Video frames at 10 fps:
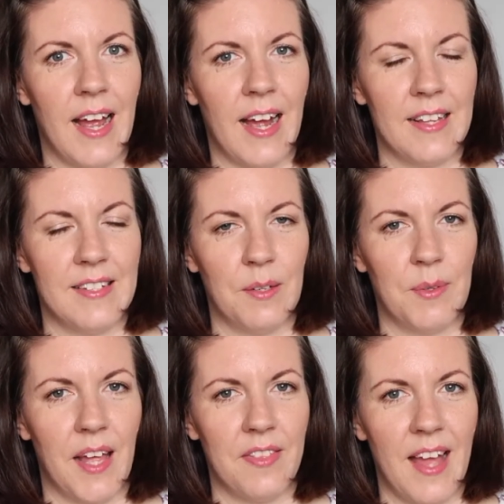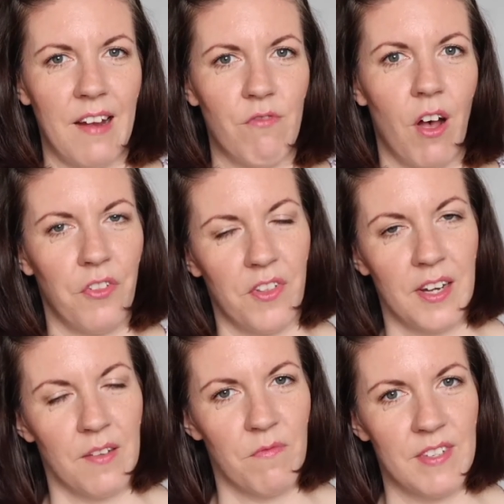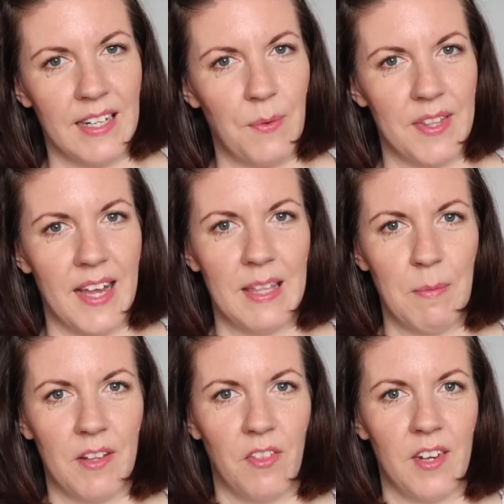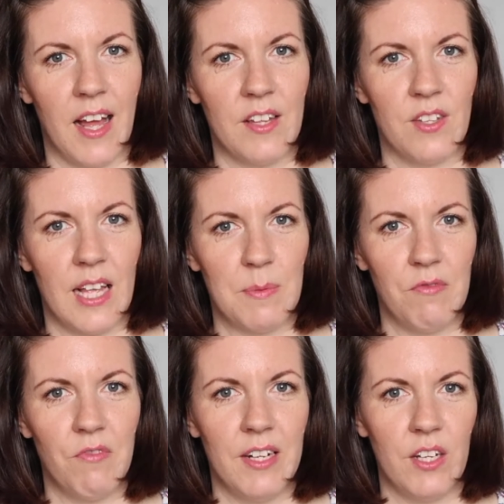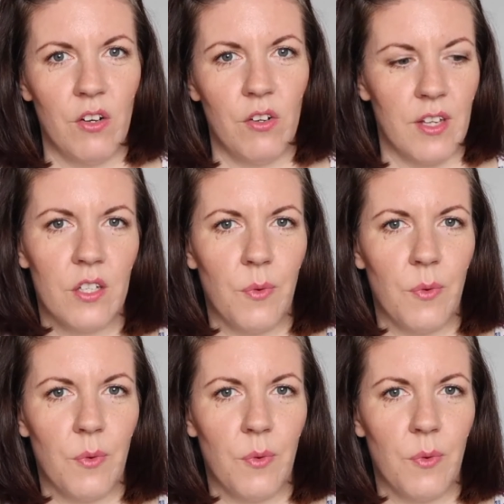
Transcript: I can deal with that then rather than dealing with it in the middle of the night. So that's been really good.